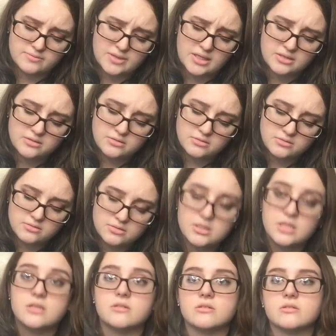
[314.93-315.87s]
I
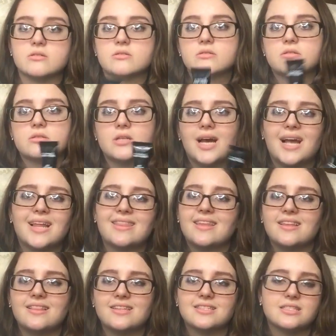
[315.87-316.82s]
don't know. I
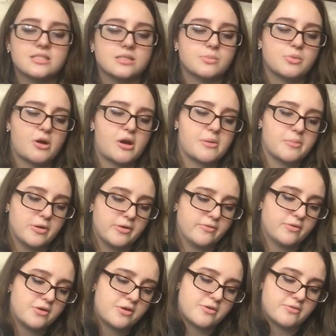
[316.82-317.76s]
think this is a primer
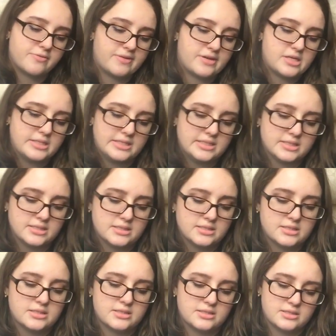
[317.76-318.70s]
for your face.
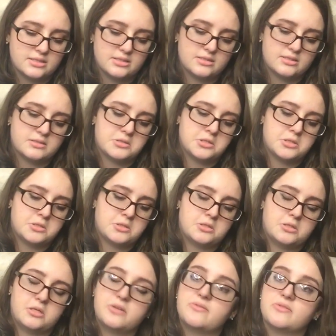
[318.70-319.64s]

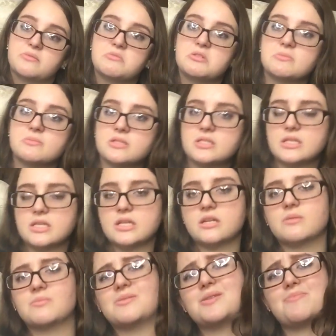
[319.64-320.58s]
If I'm not mistaken.
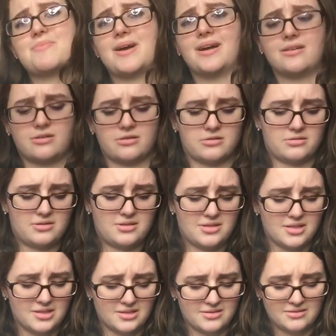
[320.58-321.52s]
My back
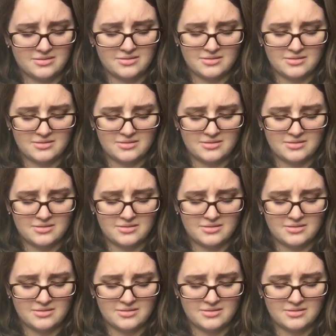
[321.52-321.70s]
hurts.